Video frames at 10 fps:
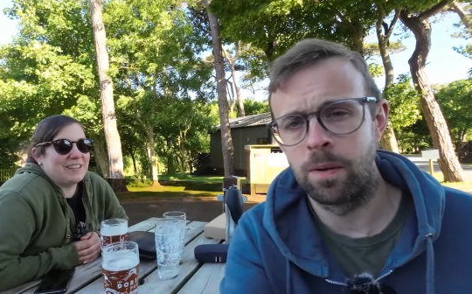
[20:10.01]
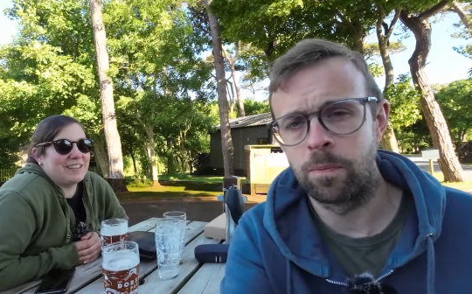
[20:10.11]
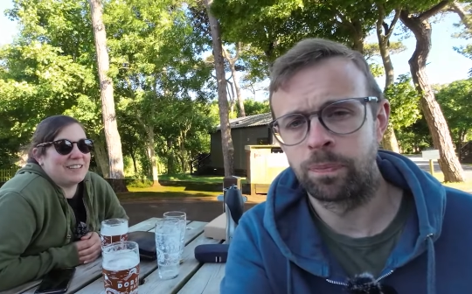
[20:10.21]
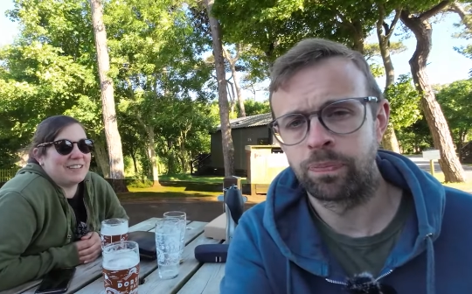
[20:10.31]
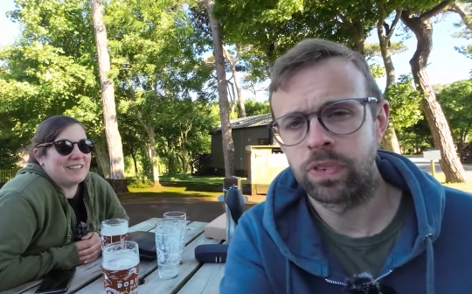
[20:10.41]

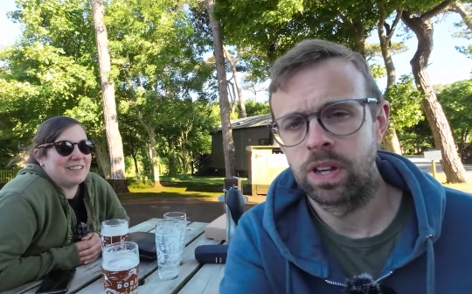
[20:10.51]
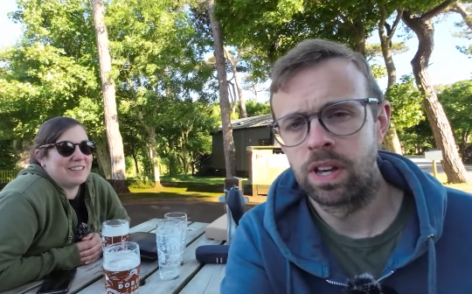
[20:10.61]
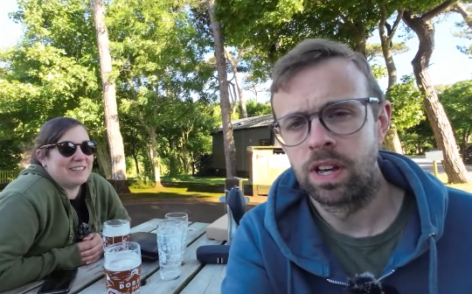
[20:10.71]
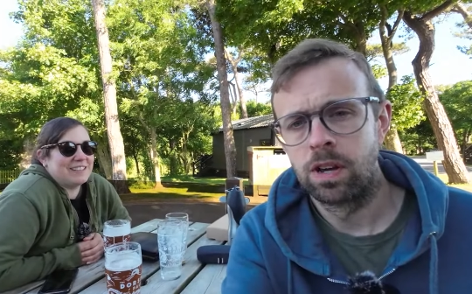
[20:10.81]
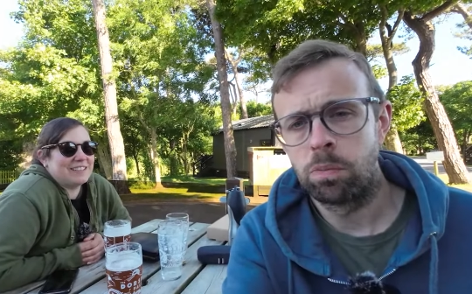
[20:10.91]
Speaker 1: Um,
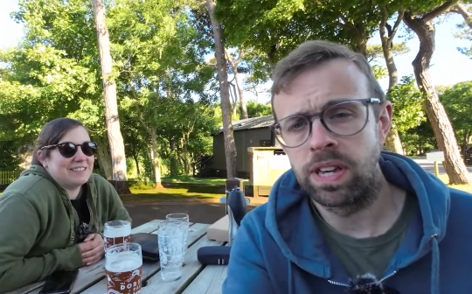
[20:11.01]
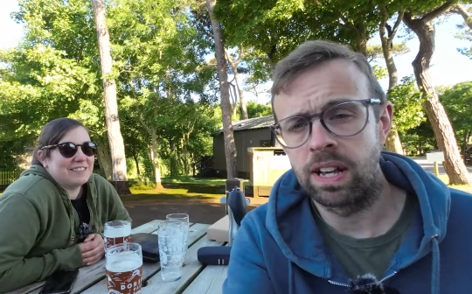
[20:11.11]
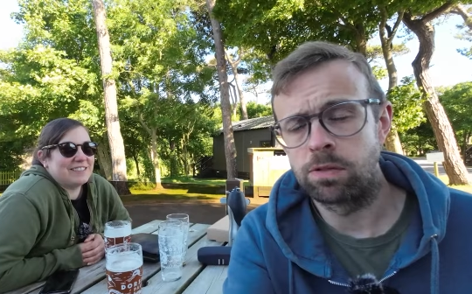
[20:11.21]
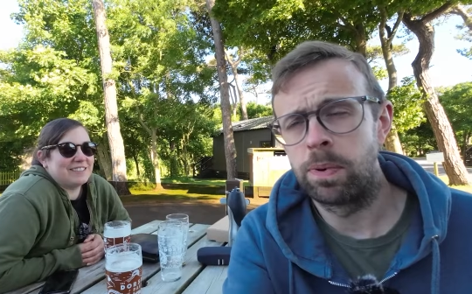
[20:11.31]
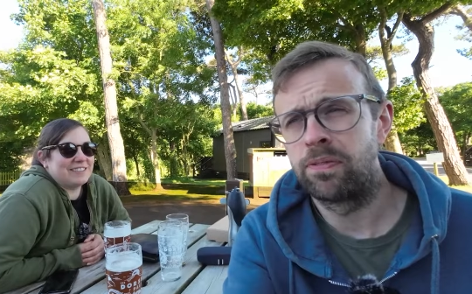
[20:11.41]

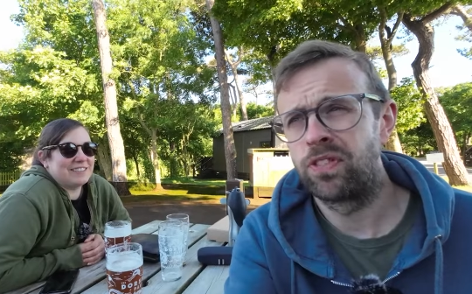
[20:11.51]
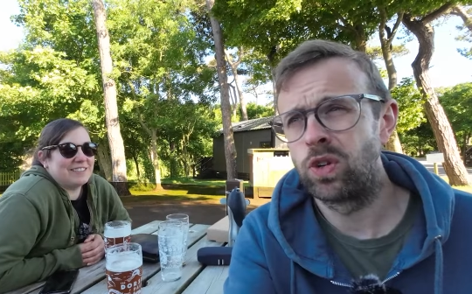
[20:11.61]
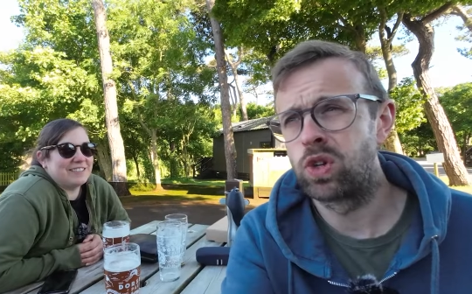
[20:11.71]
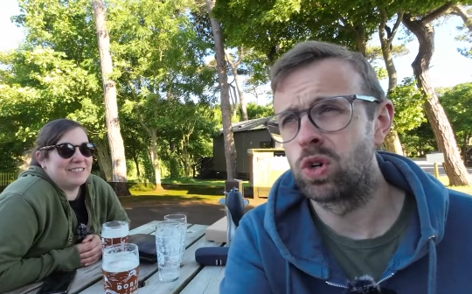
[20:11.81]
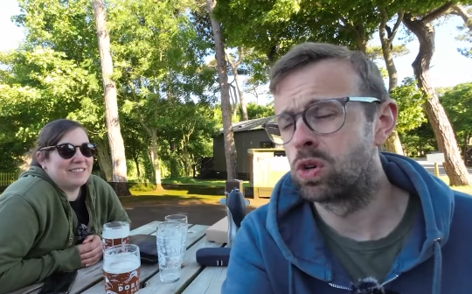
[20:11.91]
Yes, but a
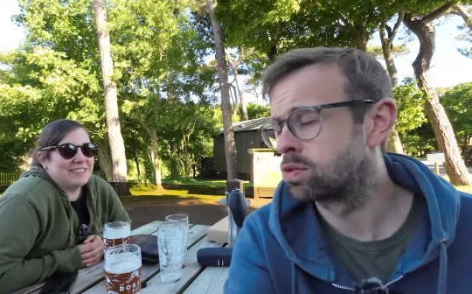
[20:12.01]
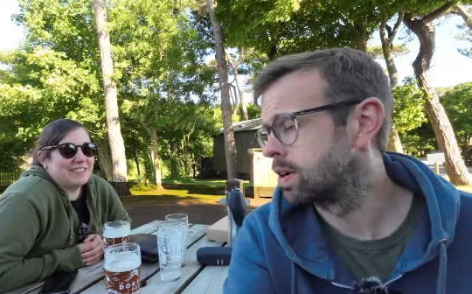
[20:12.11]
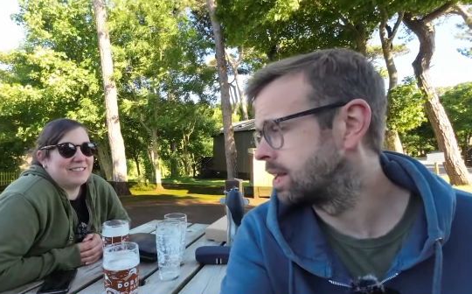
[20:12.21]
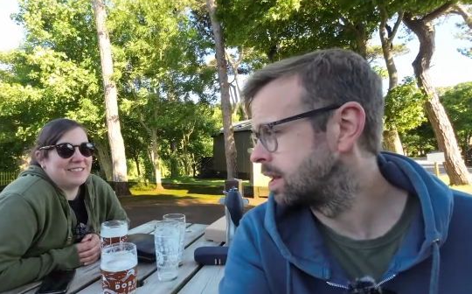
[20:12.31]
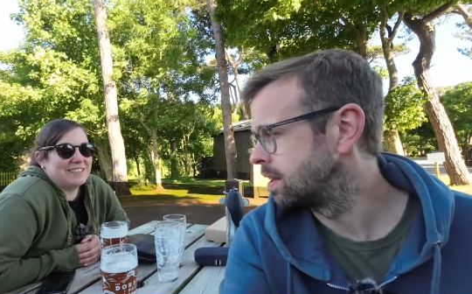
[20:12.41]
few chores
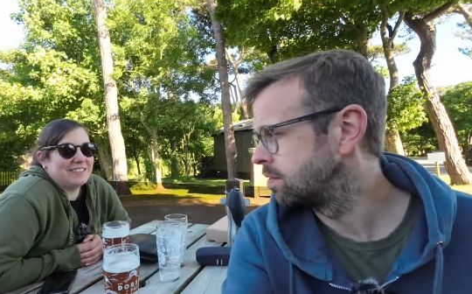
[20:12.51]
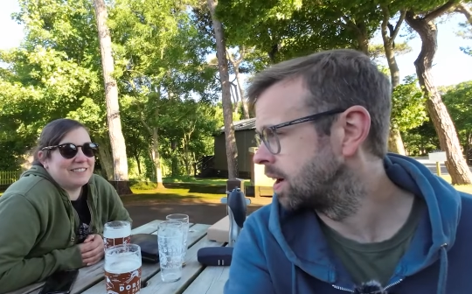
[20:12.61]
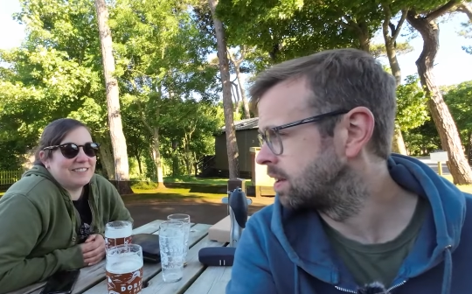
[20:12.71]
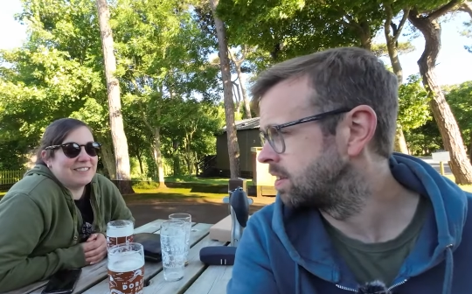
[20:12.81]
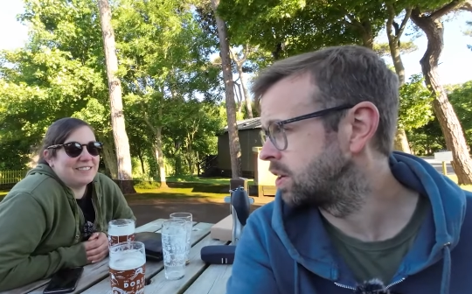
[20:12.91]
around that,
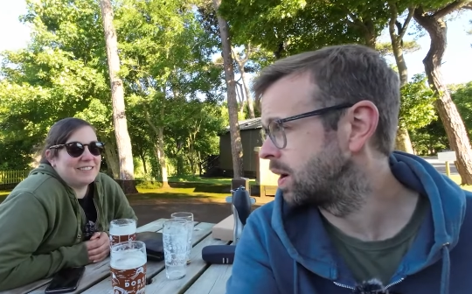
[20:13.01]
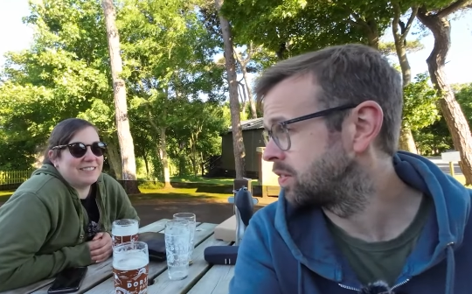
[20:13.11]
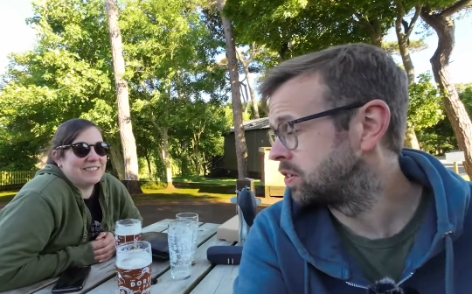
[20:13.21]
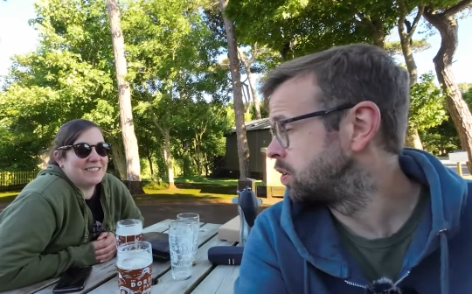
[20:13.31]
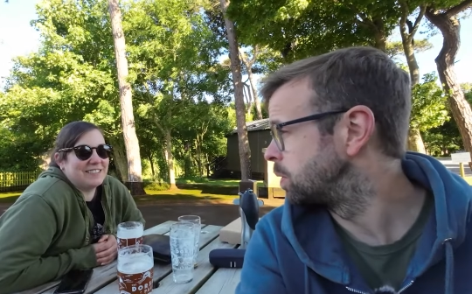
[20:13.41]
around that you
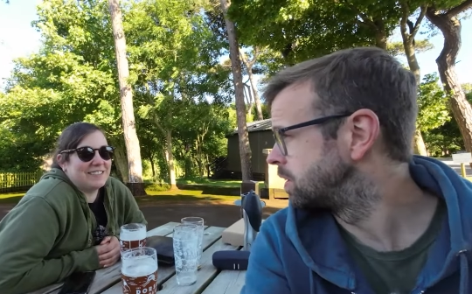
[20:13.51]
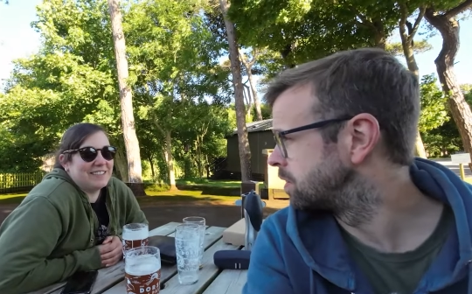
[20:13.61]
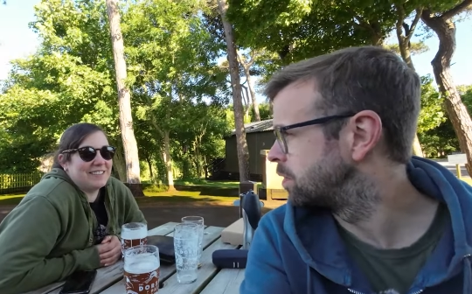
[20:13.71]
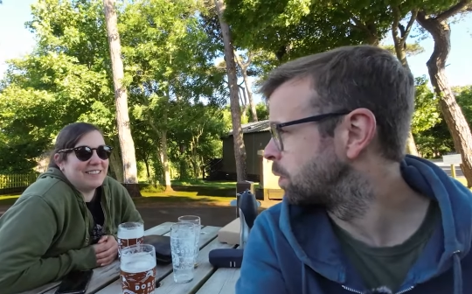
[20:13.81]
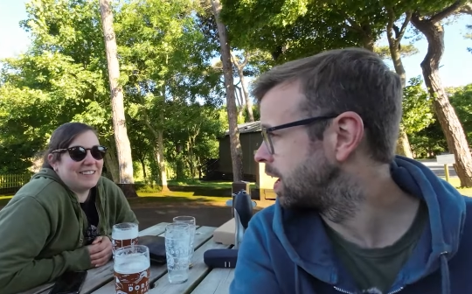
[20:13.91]
have to do when
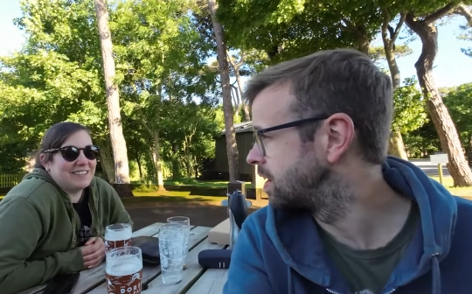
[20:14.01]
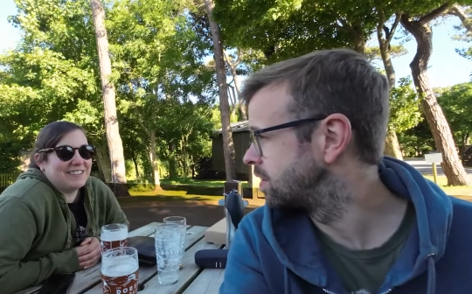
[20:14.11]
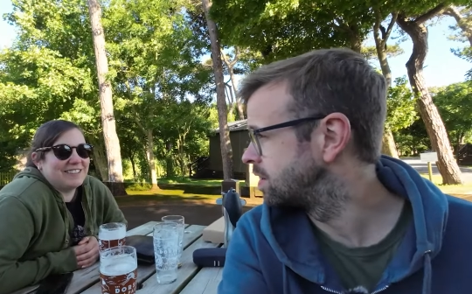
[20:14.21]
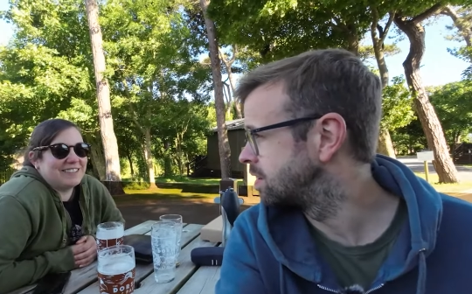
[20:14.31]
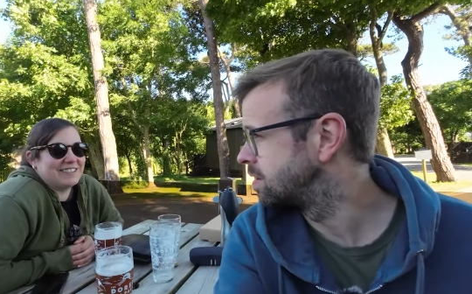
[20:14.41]
you're away,
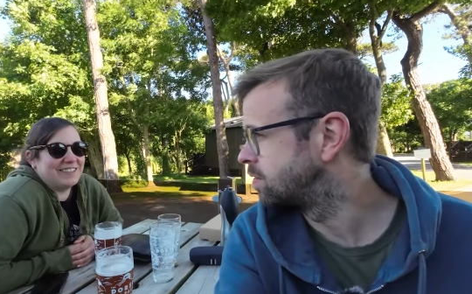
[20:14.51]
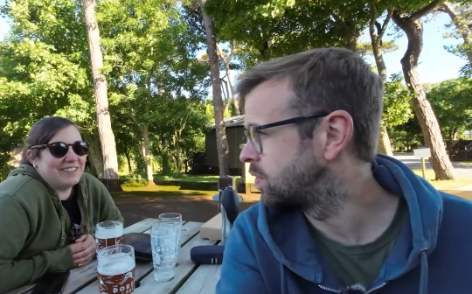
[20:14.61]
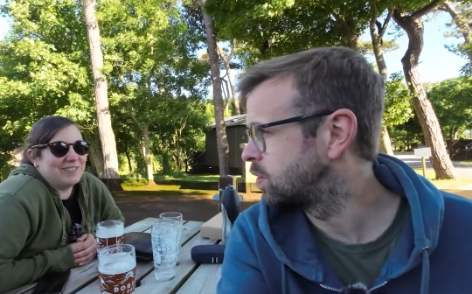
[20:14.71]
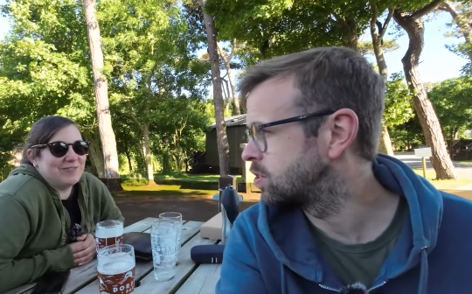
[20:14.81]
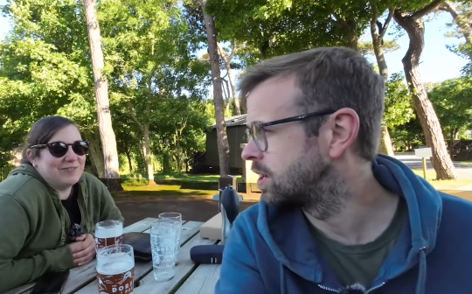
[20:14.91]
don't you? Yeah.
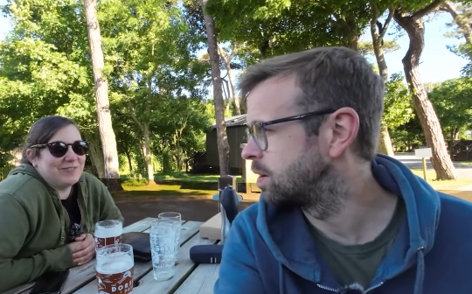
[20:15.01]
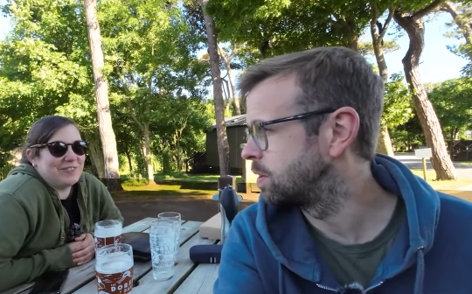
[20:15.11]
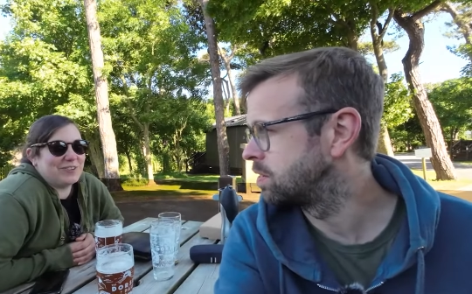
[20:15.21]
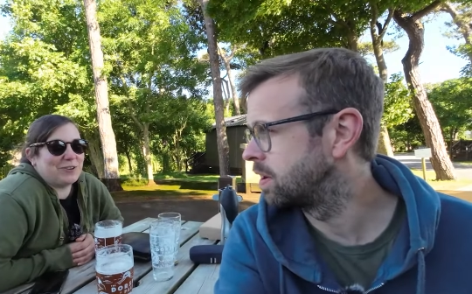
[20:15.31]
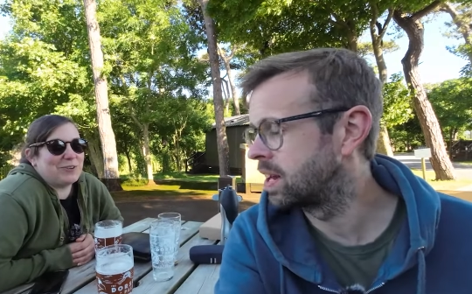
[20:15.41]
Unfortunately,
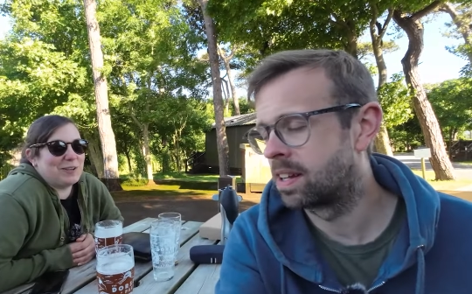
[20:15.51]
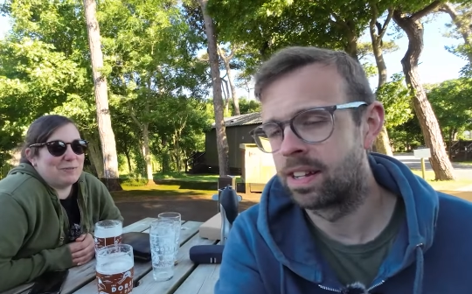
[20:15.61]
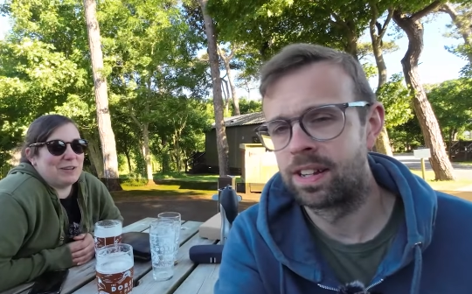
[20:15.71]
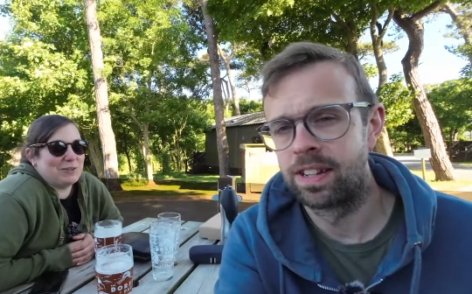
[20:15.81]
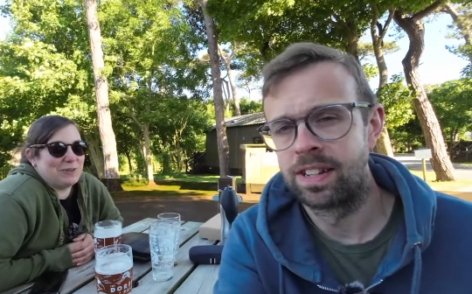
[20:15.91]
when the toilet
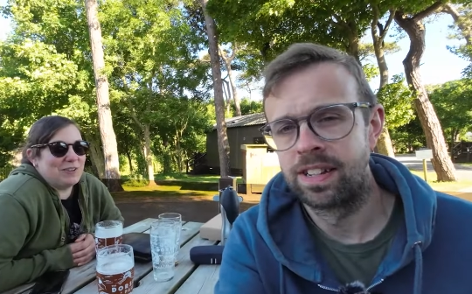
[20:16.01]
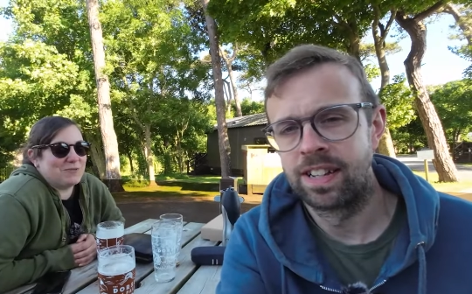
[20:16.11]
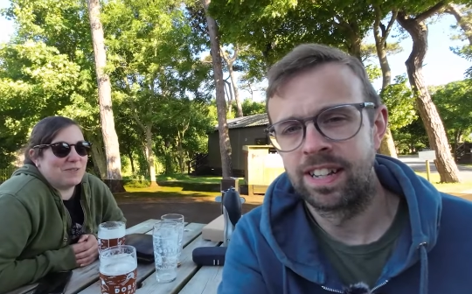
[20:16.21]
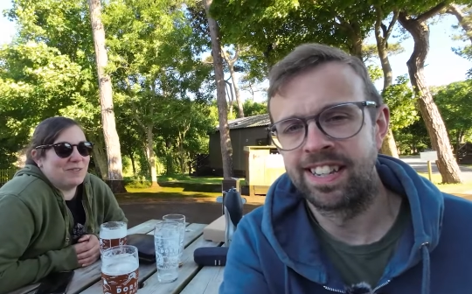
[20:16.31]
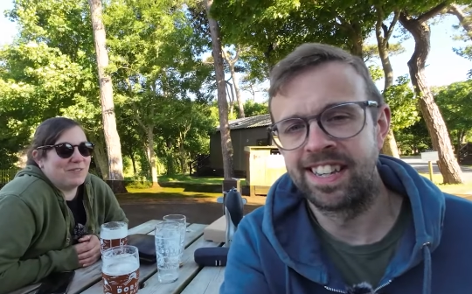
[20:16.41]
in...
Speaker 2: being the worst one.